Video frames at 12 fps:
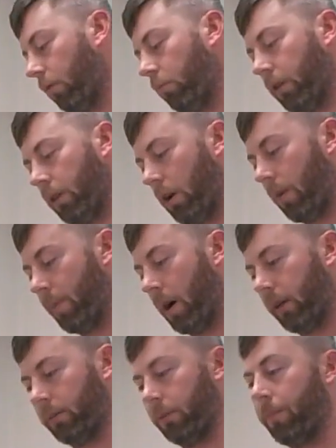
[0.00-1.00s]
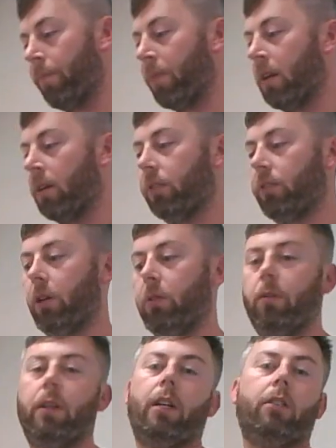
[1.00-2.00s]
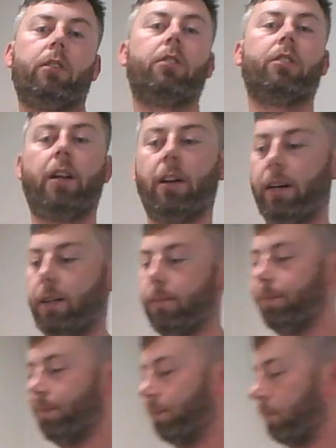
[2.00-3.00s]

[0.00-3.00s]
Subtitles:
when at all possible. So here's our scenario.